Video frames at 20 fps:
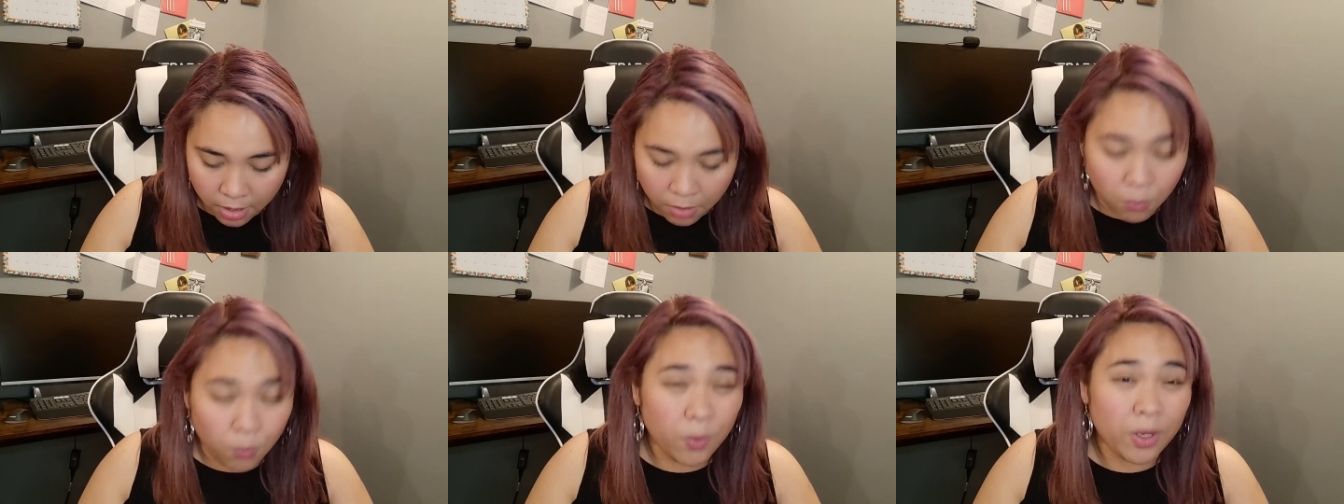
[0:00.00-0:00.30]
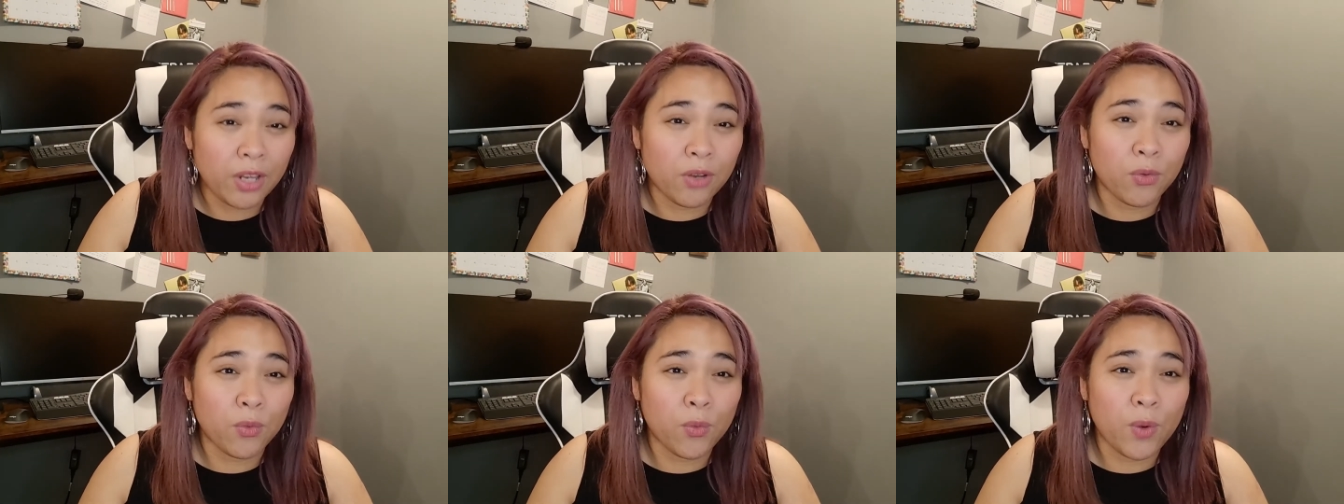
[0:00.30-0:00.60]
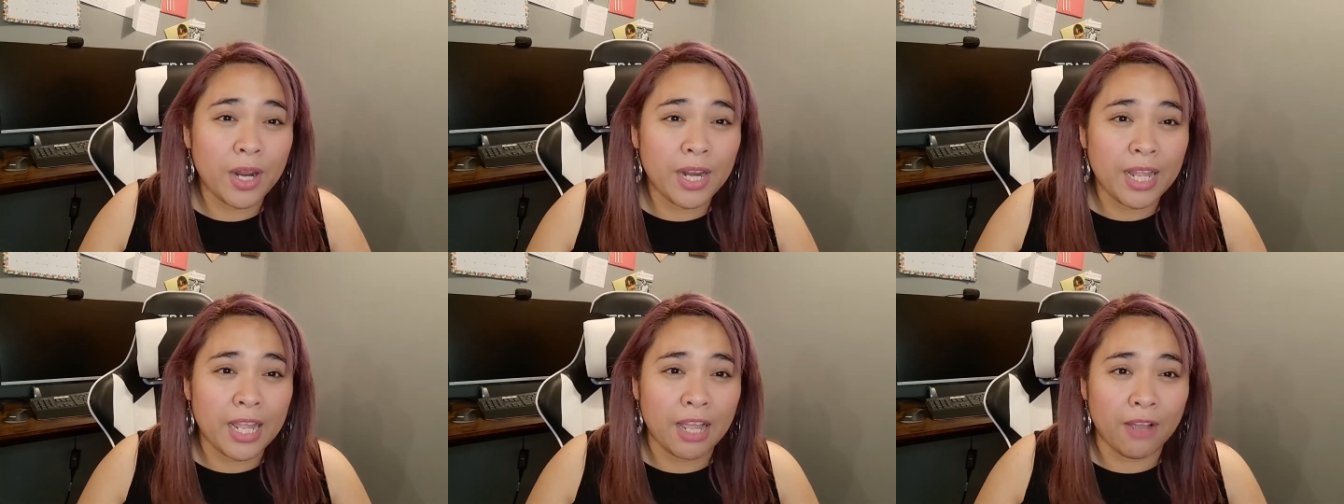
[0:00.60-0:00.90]
and we
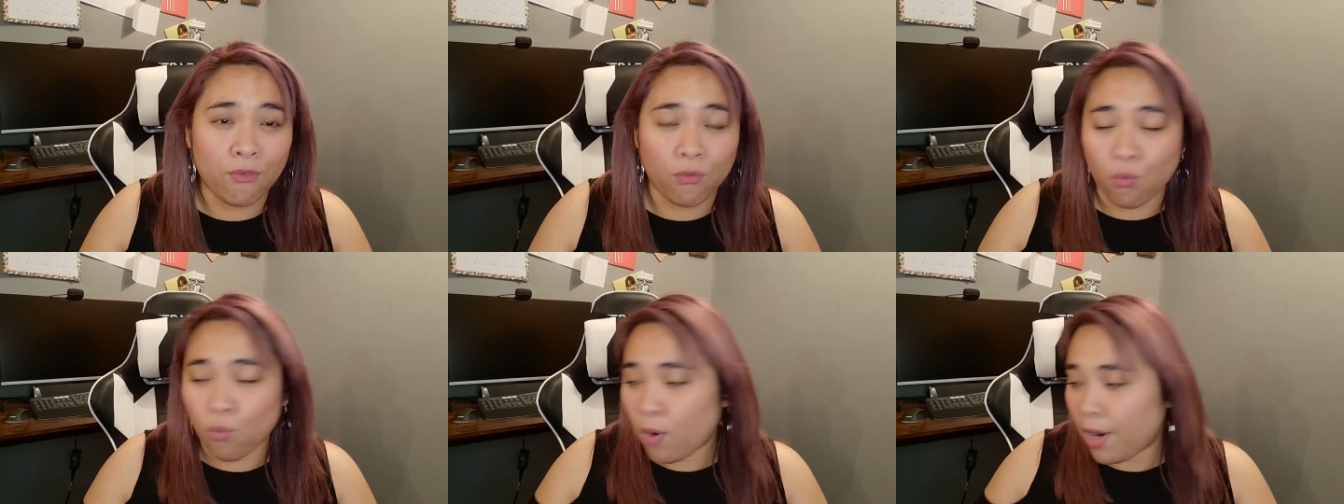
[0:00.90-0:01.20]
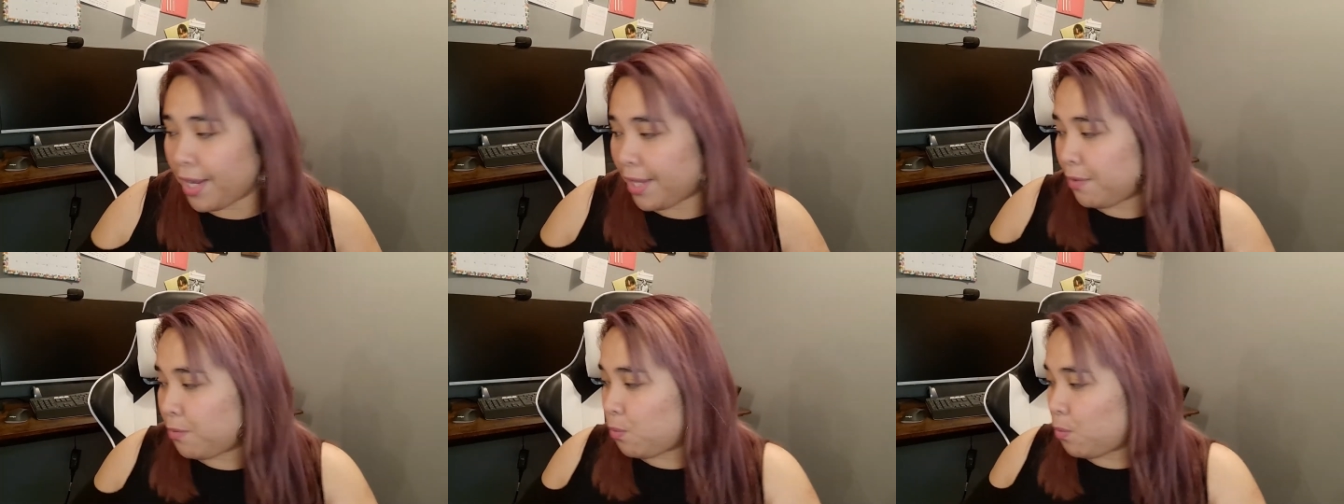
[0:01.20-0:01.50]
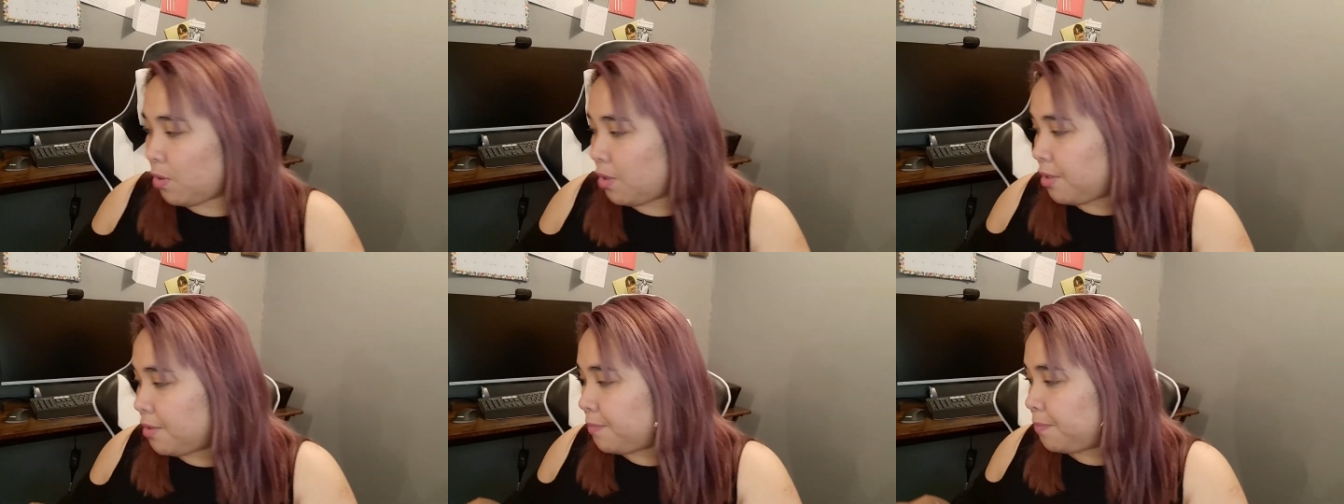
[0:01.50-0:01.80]
already have white
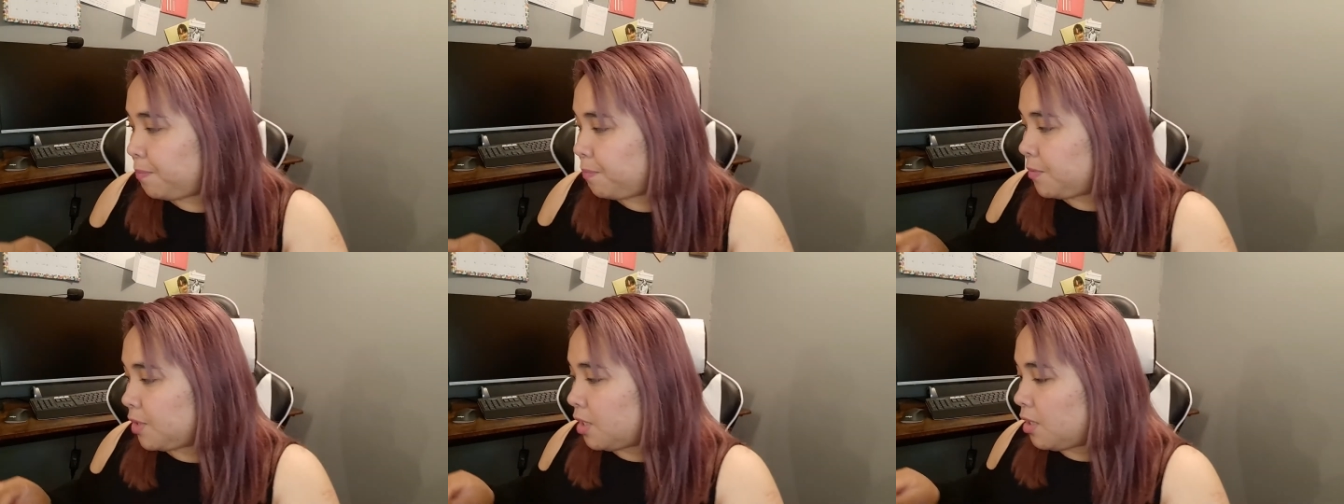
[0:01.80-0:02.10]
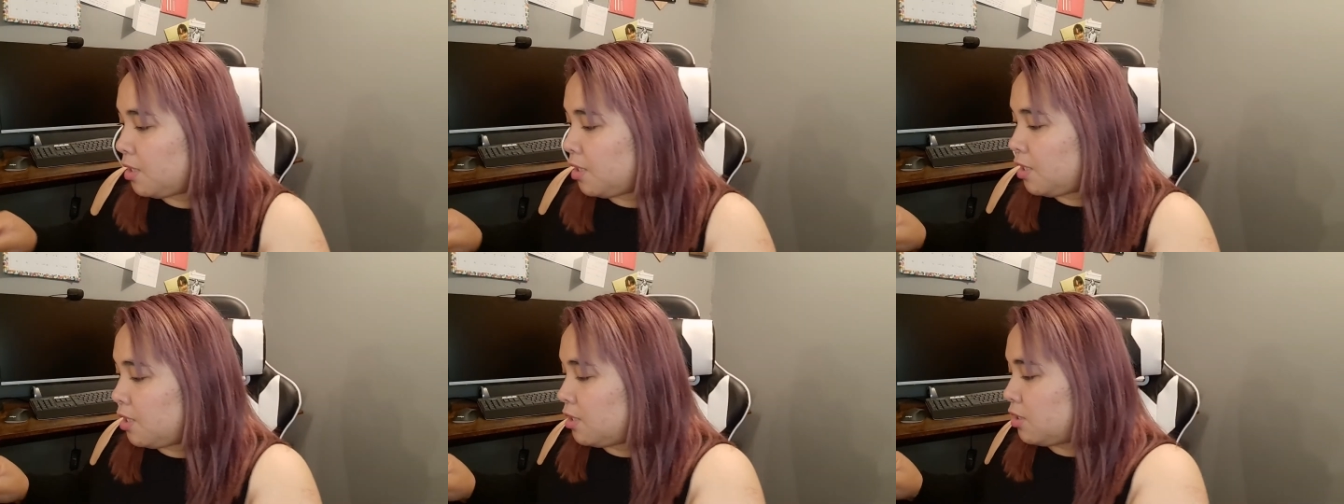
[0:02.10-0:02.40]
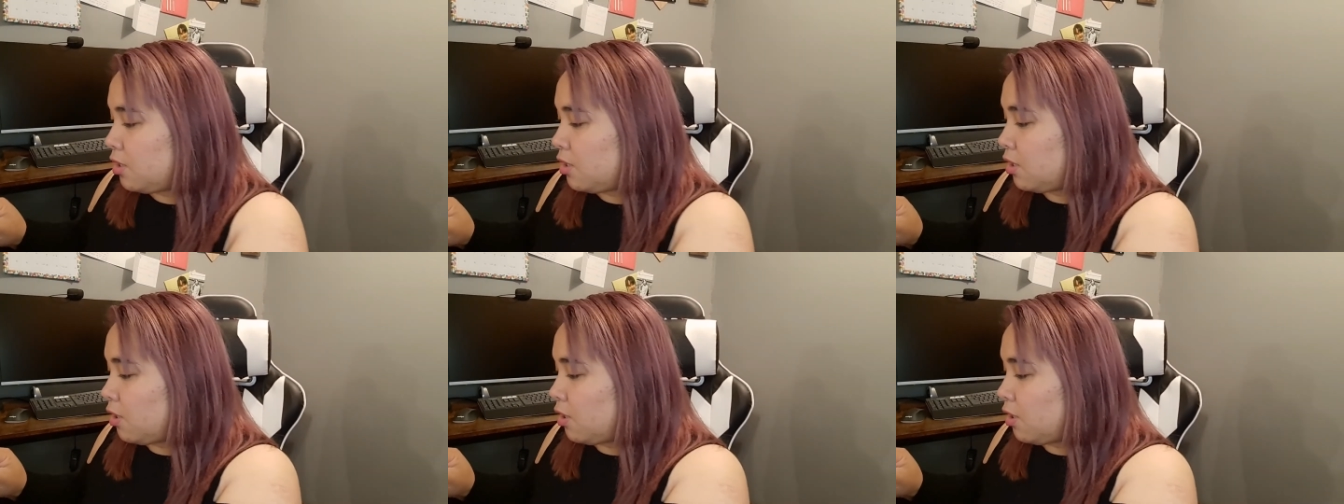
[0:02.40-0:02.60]
one.